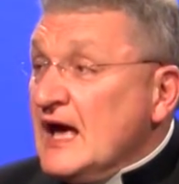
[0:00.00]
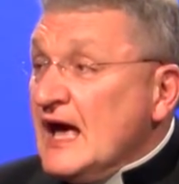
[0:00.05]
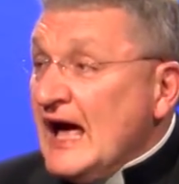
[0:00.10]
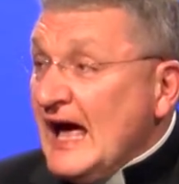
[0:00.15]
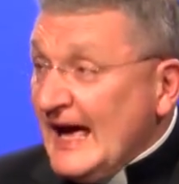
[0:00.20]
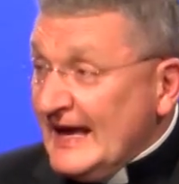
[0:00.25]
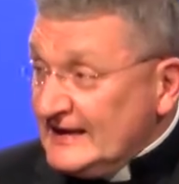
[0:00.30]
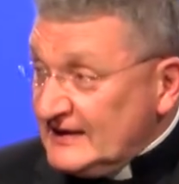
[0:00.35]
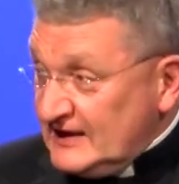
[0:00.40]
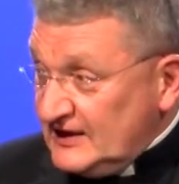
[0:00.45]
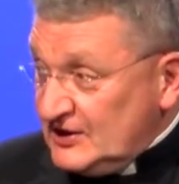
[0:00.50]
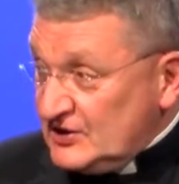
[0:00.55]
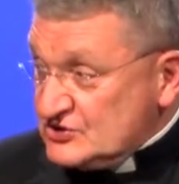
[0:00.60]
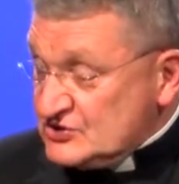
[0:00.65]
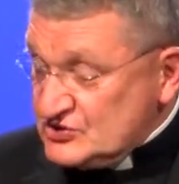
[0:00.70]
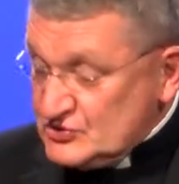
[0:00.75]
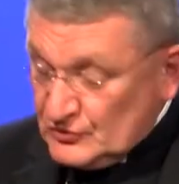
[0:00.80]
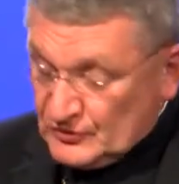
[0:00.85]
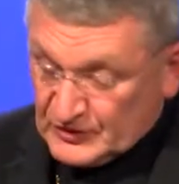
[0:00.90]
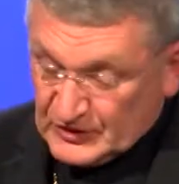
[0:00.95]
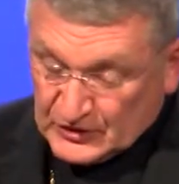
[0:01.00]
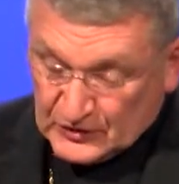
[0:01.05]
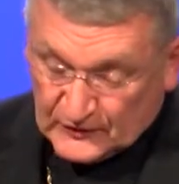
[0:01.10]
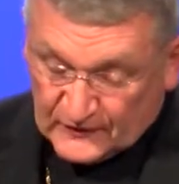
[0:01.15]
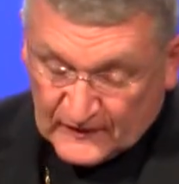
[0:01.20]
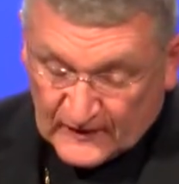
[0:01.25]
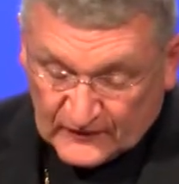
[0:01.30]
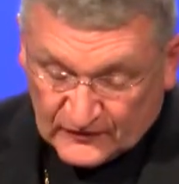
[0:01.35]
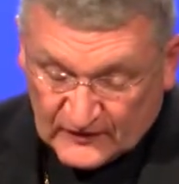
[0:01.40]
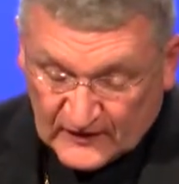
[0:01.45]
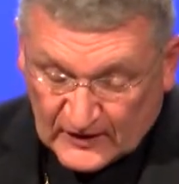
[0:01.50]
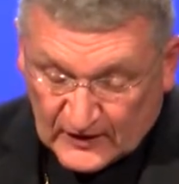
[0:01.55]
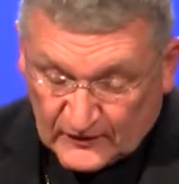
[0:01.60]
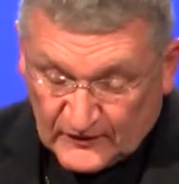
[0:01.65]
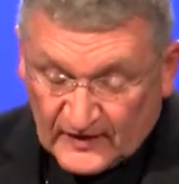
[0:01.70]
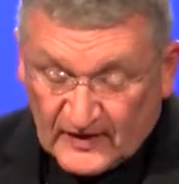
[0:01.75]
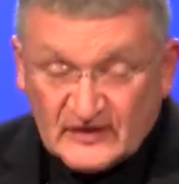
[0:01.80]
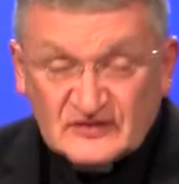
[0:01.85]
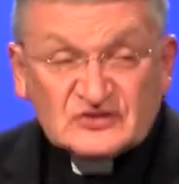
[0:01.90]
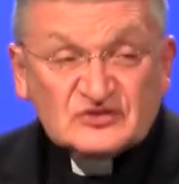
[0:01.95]
I can assure you that there
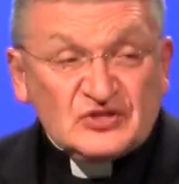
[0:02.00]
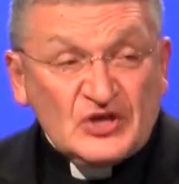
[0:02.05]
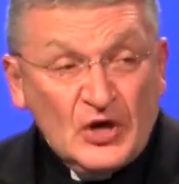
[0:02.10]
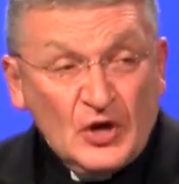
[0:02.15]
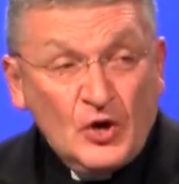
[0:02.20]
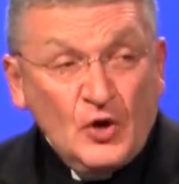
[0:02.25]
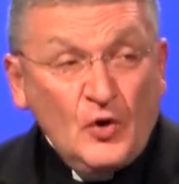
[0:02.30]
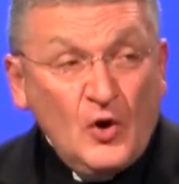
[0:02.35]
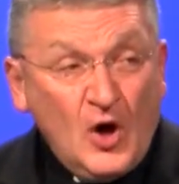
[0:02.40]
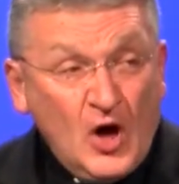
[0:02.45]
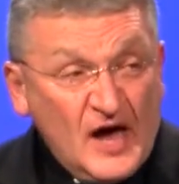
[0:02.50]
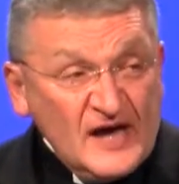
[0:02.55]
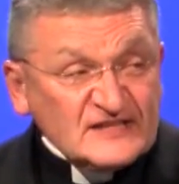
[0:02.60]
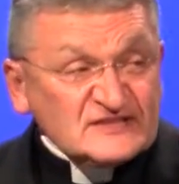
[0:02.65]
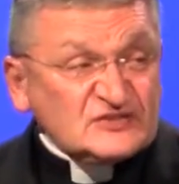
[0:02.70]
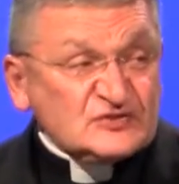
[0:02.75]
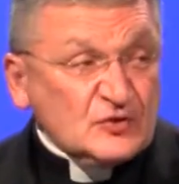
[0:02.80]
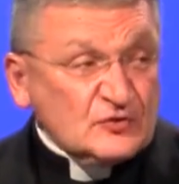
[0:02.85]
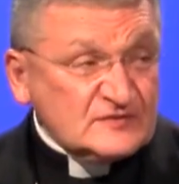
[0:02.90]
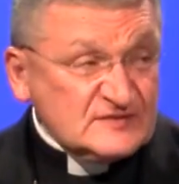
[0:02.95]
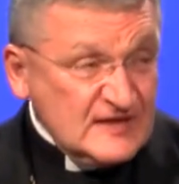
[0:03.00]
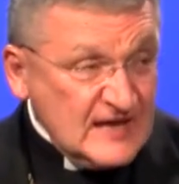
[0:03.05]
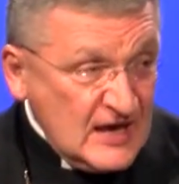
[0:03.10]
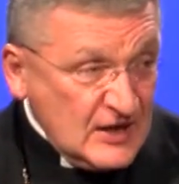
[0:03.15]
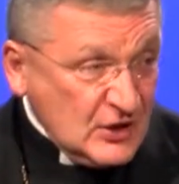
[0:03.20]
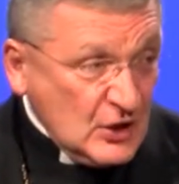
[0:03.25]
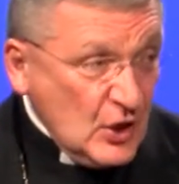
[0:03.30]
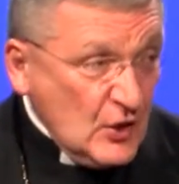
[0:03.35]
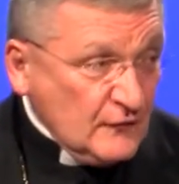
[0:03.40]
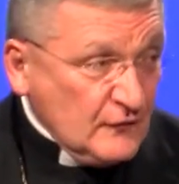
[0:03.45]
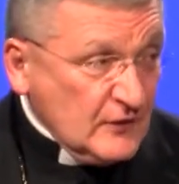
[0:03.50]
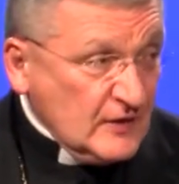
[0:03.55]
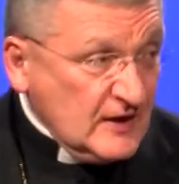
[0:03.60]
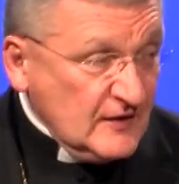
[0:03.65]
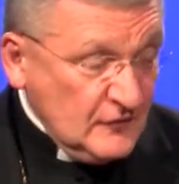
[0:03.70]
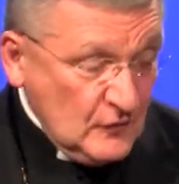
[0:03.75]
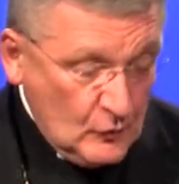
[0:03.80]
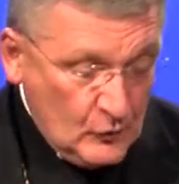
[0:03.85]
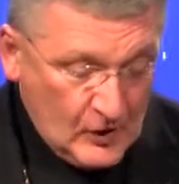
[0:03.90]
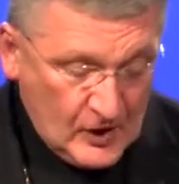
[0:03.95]
is no hostile takeover
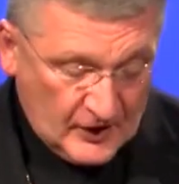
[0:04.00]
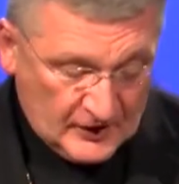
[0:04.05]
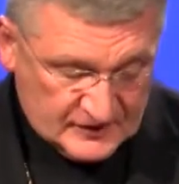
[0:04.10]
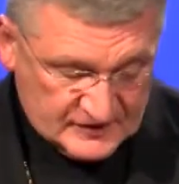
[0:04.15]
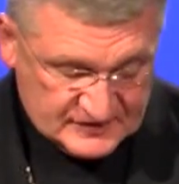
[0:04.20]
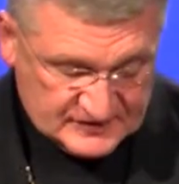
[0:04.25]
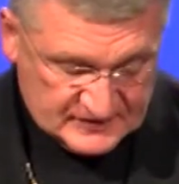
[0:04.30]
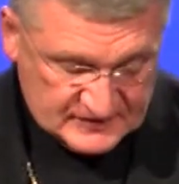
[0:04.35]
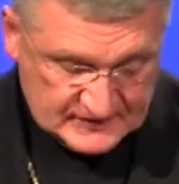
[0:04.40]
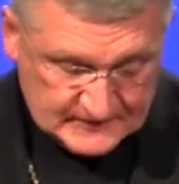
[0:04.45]
in the works,